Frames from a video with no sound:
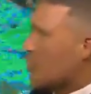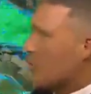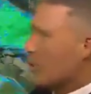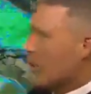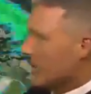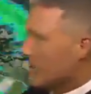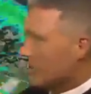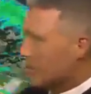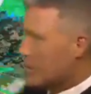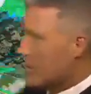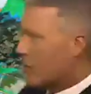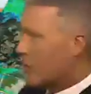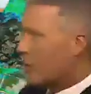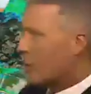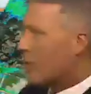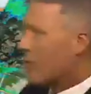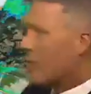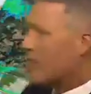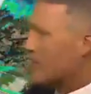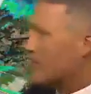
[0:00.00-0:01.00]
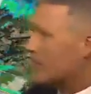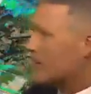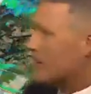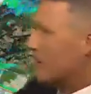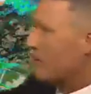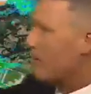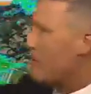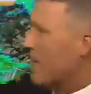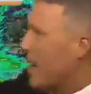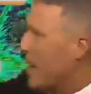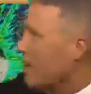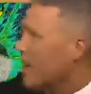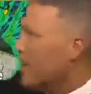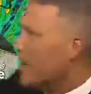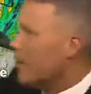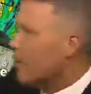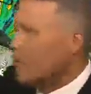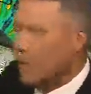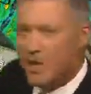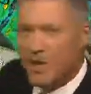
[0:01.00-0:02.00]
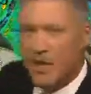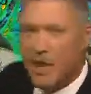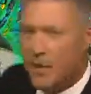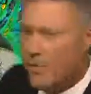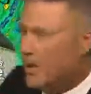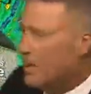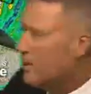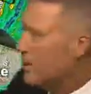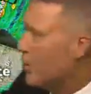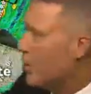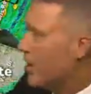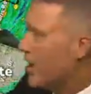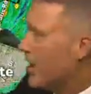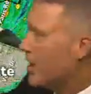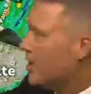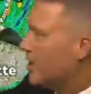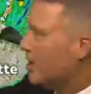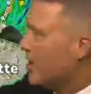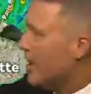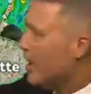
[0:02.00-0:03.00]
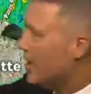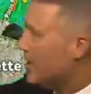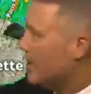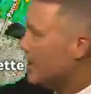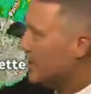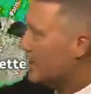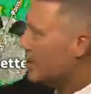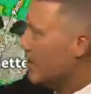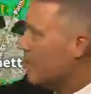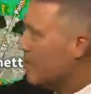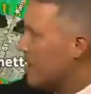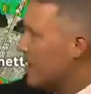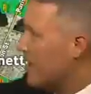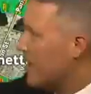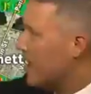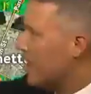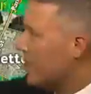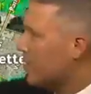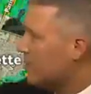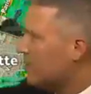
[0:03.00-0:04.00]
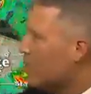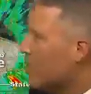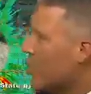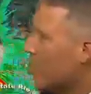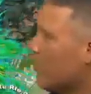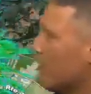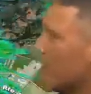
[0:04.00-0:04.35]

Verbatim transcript: Well, it's starting to rain itself out, really coming to an end as you head to the CBD, as you go